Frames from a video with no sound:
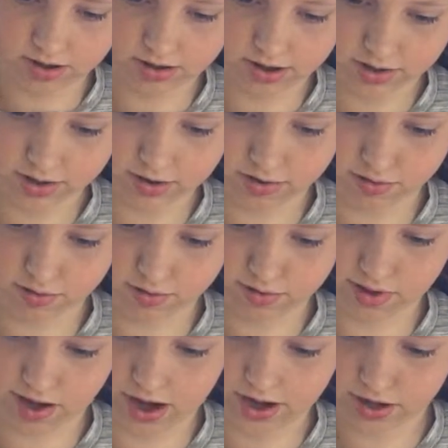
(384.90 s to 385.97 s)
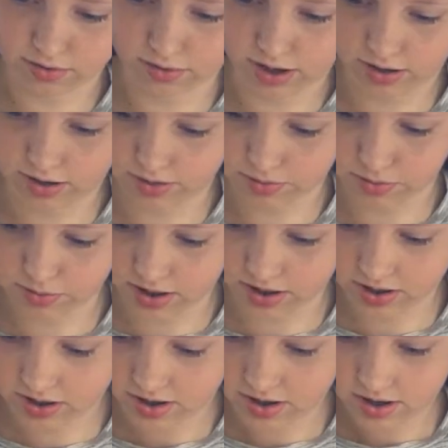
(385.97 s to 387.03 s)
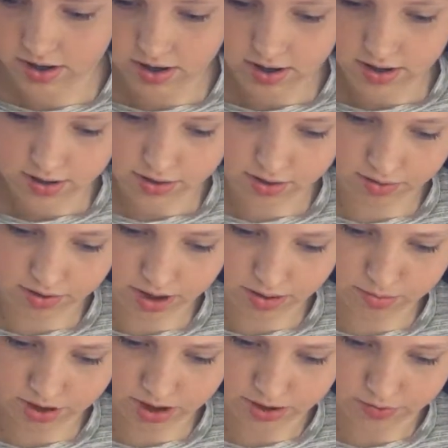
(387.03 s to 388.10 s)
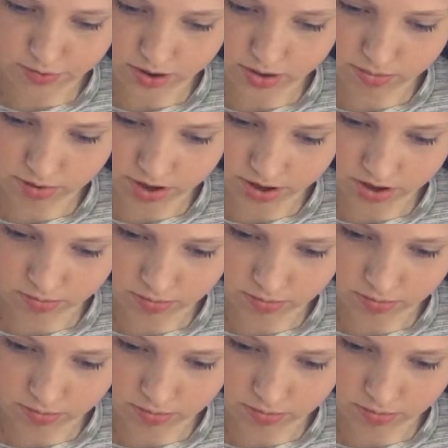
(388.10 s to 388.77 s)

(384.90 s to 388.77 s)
and it's just sort of sliding around everywhere. So I am going to have to spread it a